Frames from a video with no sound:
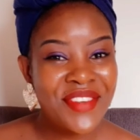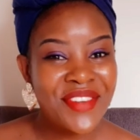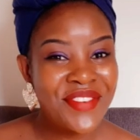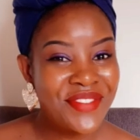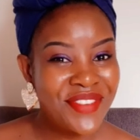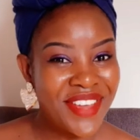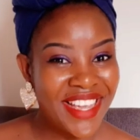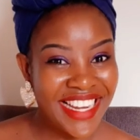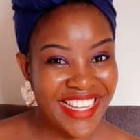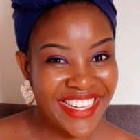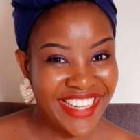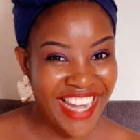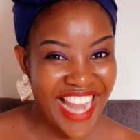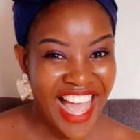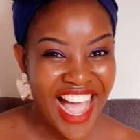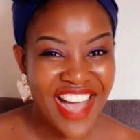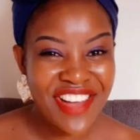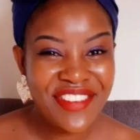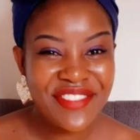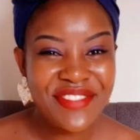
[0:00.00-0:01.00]
fell in
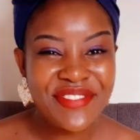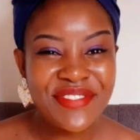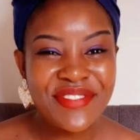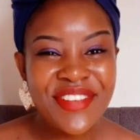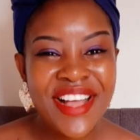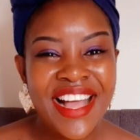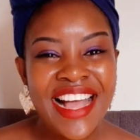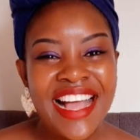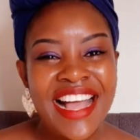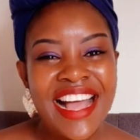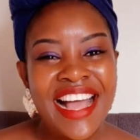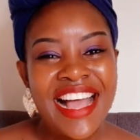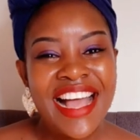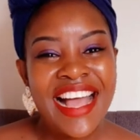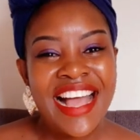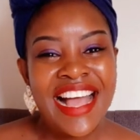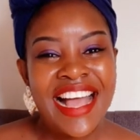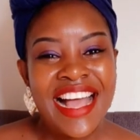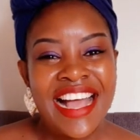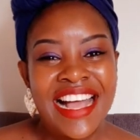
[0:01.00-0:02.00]
love
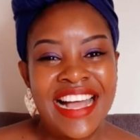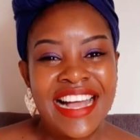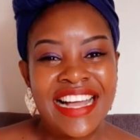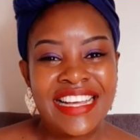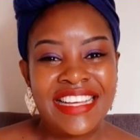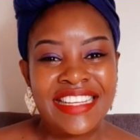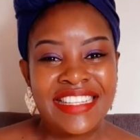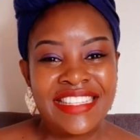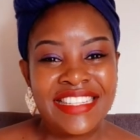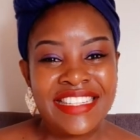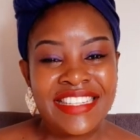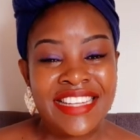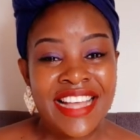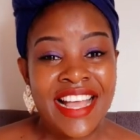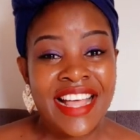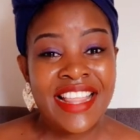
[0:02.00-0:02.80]
and